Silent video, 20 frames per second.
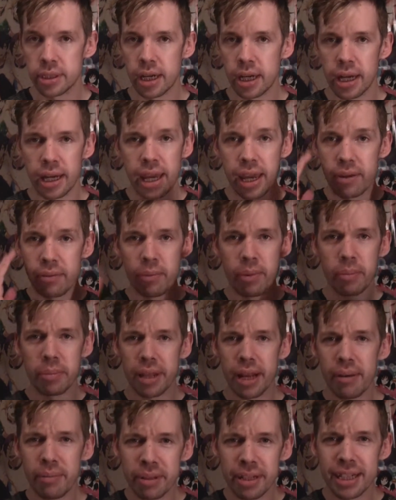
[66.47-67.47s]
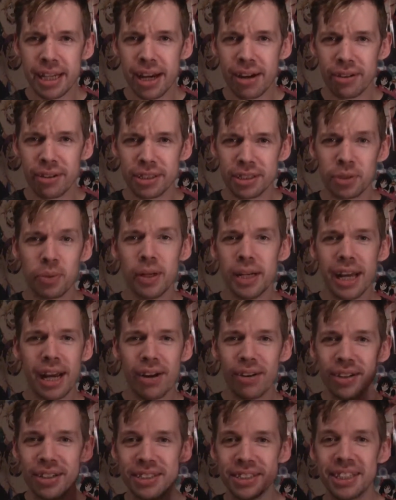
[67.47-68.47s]
I can't remember the name of the towers, Twin
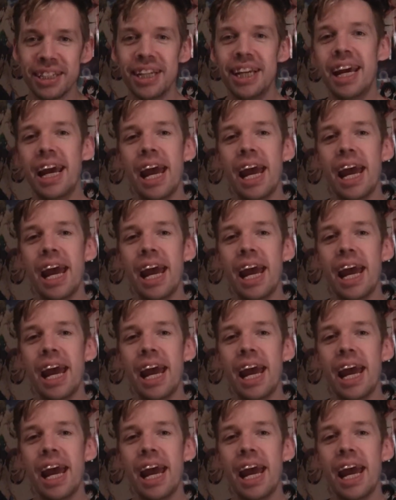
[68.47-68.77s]
Towers.